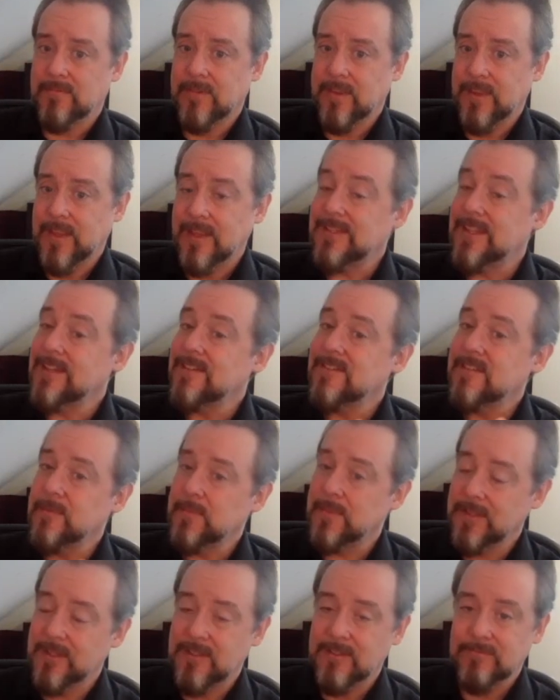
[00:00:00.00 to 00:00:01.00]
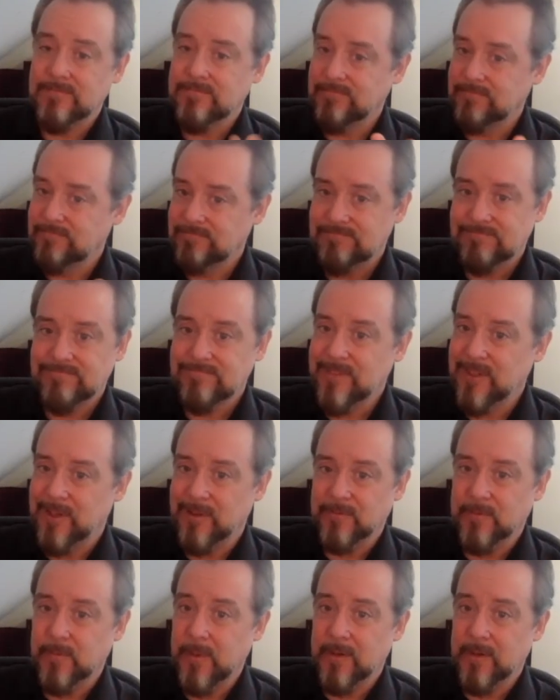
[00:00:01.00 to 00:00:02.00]
So that tends to be,
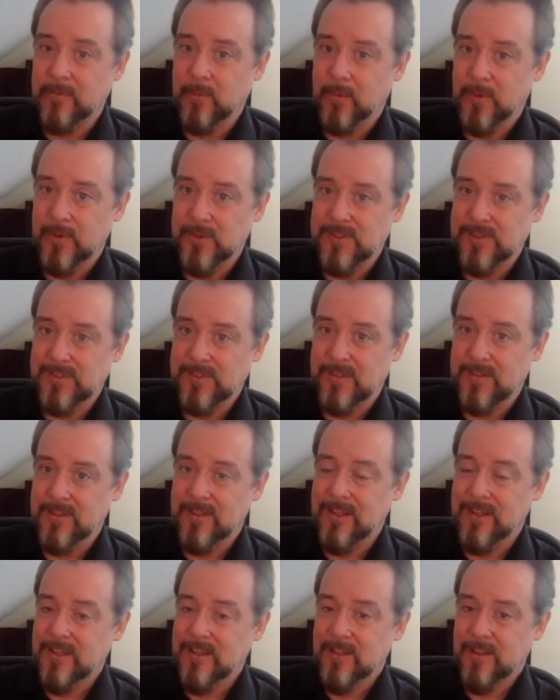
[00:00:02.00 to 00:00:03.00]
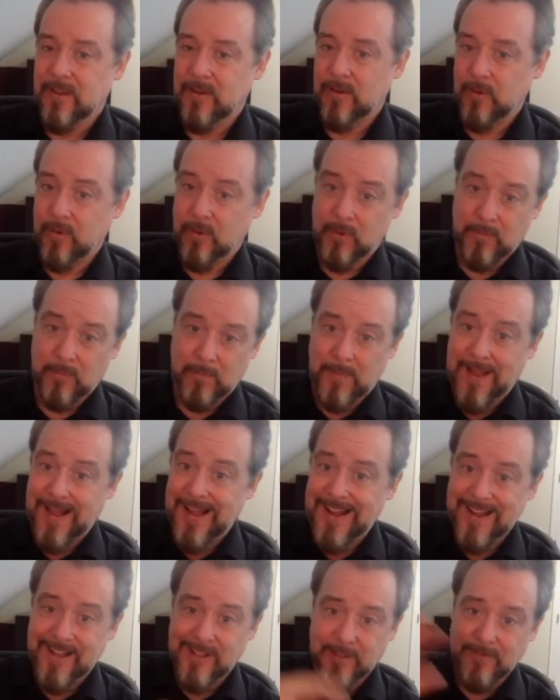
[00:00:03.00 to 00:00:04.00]
for better or for worse, there's a whole
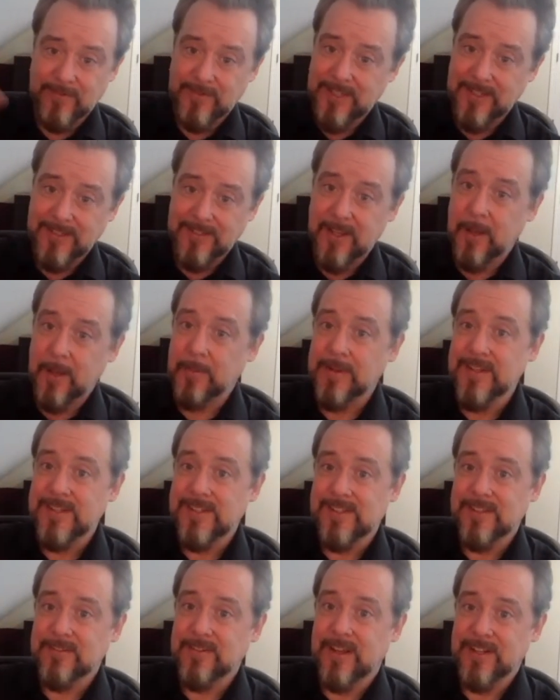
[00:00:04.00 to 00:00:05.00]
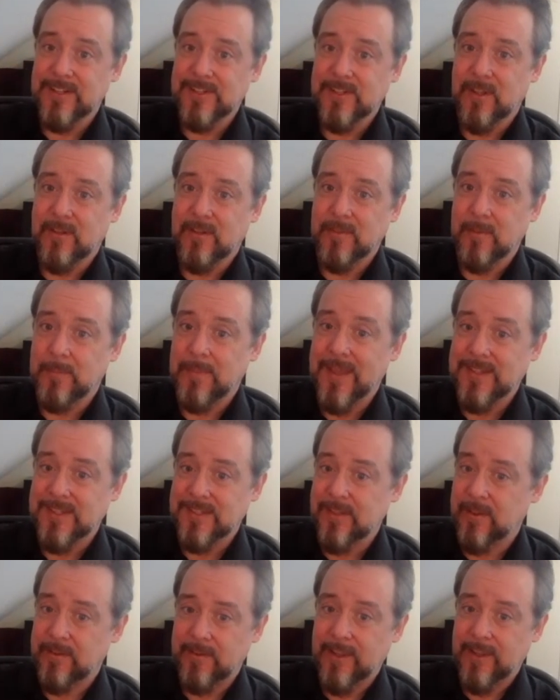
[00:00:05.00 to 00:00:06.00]
pile of dead companies that try to solve the
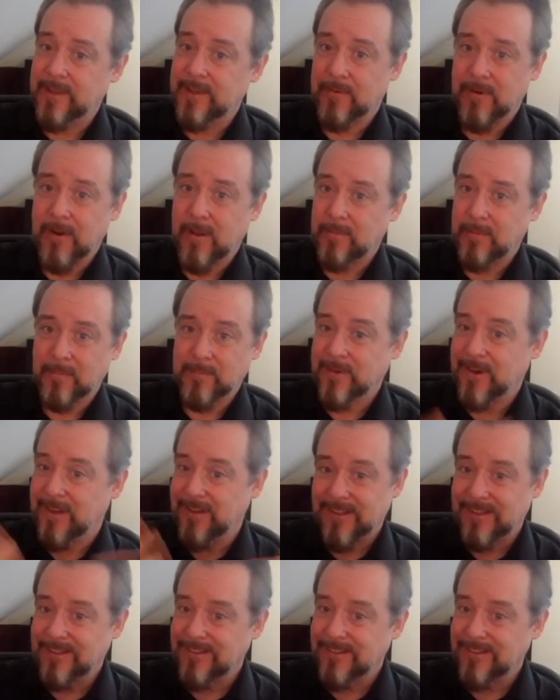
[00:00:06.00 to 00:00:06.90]
pets online problem, right?